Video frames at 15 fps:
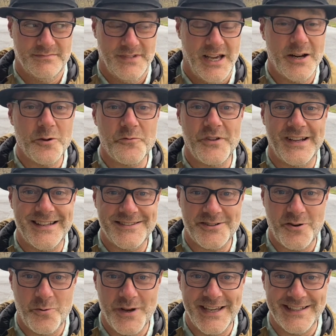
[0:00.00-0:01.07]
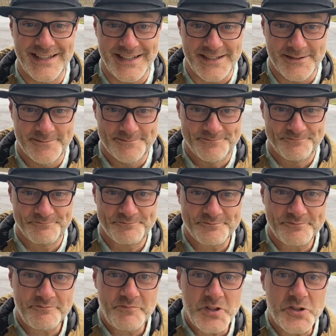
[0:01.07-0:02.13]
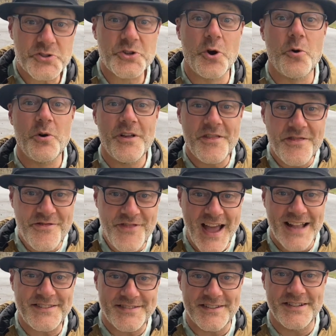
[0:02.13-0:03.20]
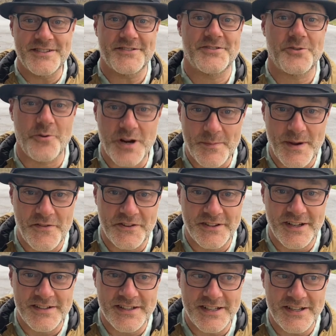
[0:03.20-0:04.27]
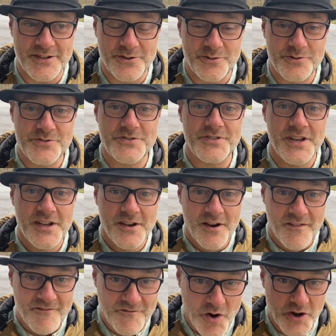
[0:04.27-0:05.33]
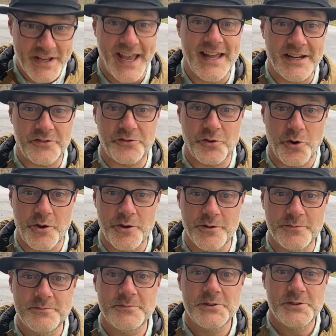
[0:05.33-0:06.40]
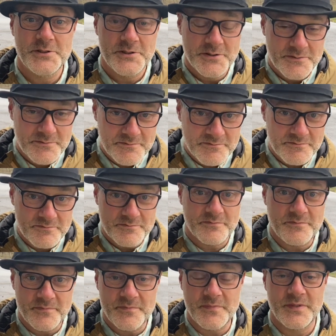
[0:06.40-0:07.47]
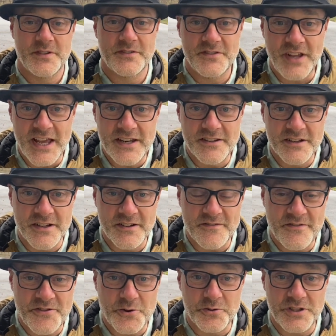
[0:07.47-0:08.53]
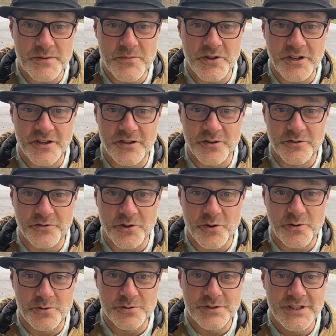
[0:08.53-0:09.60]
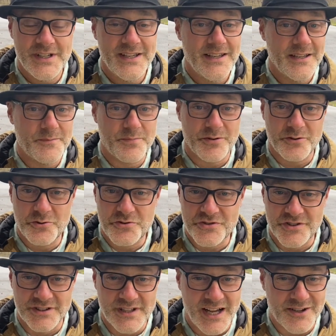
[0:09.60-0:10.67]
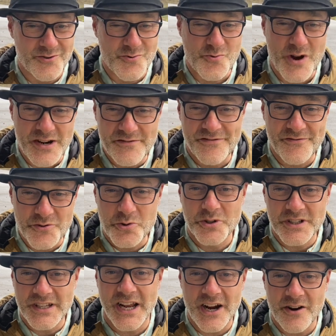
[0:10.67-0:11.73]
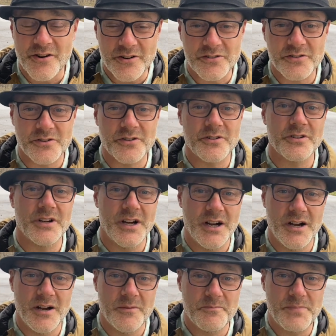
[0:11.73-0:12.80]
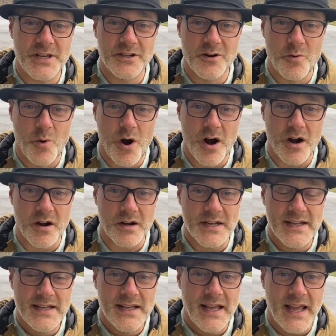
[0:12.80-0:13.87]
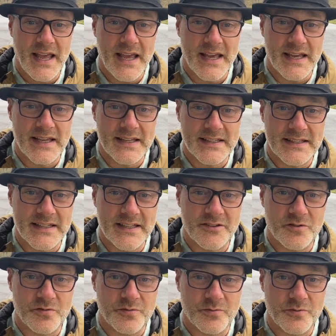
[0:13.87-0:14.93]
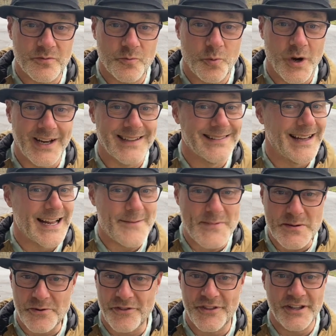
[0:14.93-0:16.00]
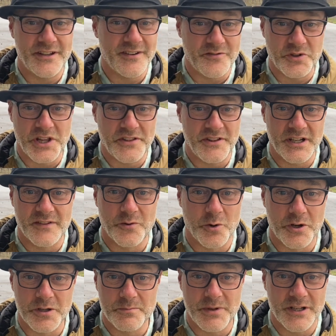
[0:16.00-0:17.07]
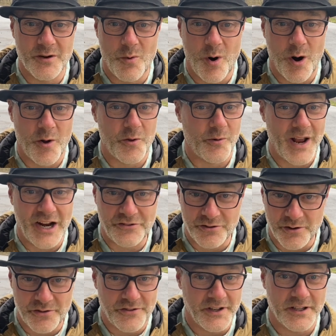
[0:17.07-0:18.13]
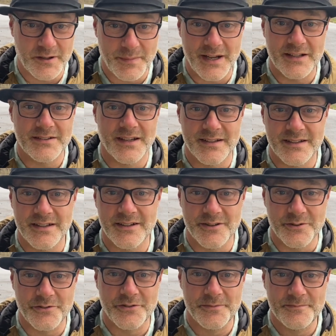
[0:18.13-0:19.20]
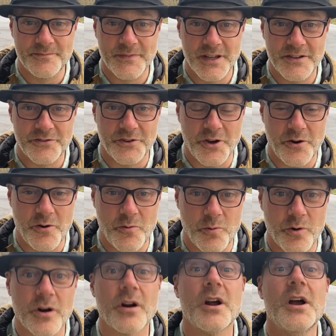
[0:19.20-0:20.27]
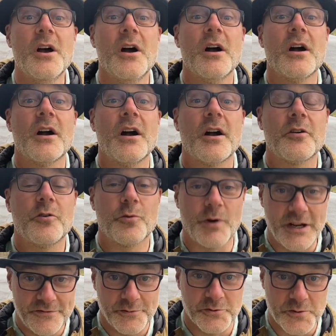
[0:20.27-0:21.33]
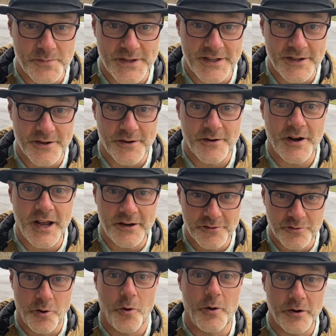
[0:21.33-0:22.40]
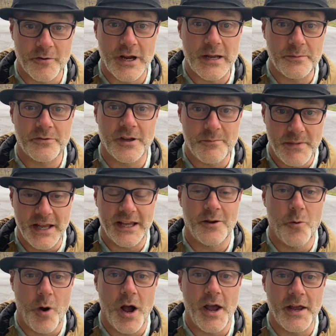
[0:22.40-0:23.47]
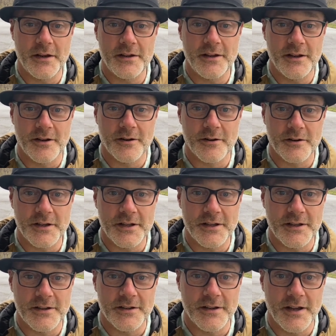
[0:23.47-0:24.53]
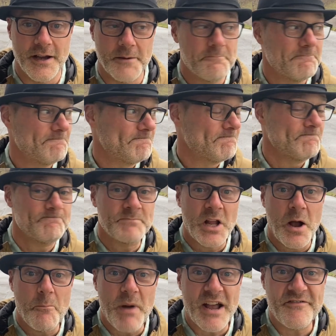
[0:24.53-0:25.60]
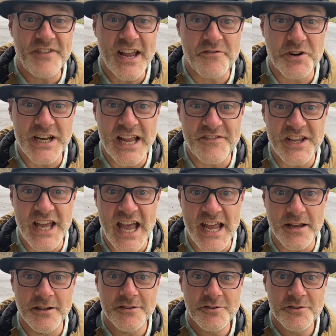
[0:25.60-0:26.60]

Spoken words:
I don't think that's a coinkydink. So that's the story about the Dundee Hills. Volcanic soil, 10 to 13 million years old. It produces a lot of red fruited character Pinot Noir, and it's what a lot of people think of when they think of Oregon Pinot Noir. They're actually thinking about Dundee Hills. So we're grateful to be here and growing grapes and making wine here in my favorite AVA.